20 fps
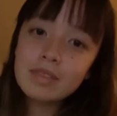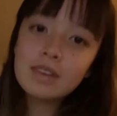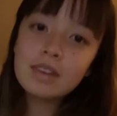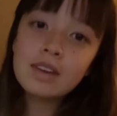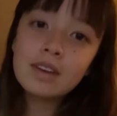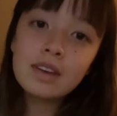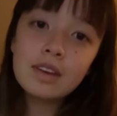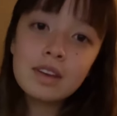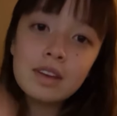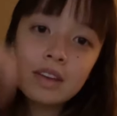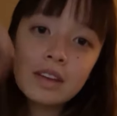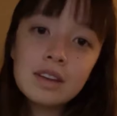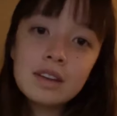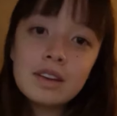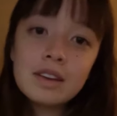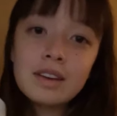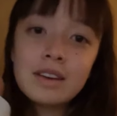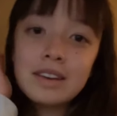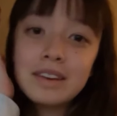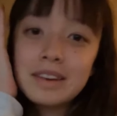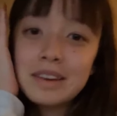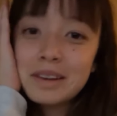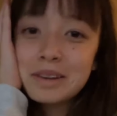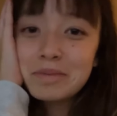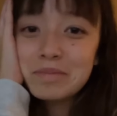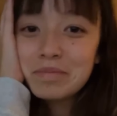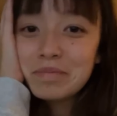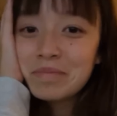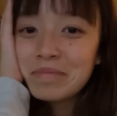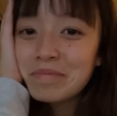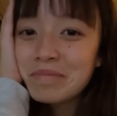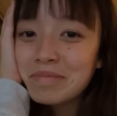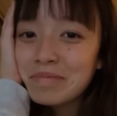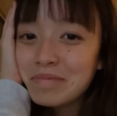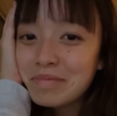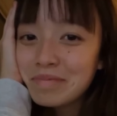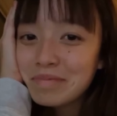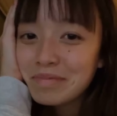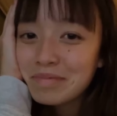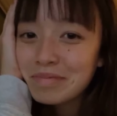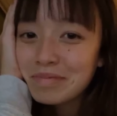know. You're at stage three.